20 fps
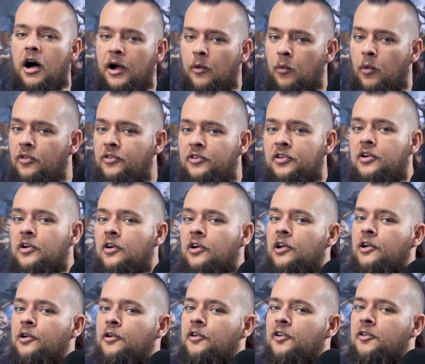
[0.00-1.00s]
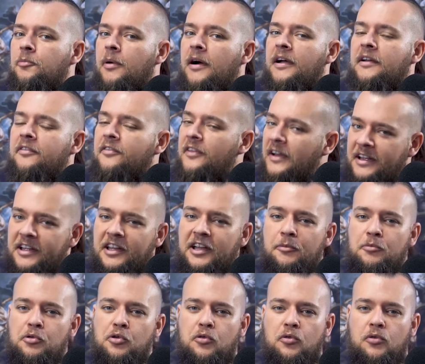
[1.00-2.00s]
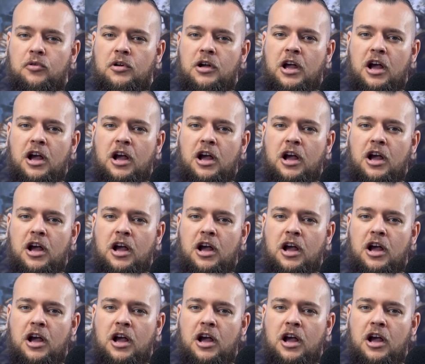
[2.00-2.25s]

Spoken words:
I want to conclude by thanking Paul.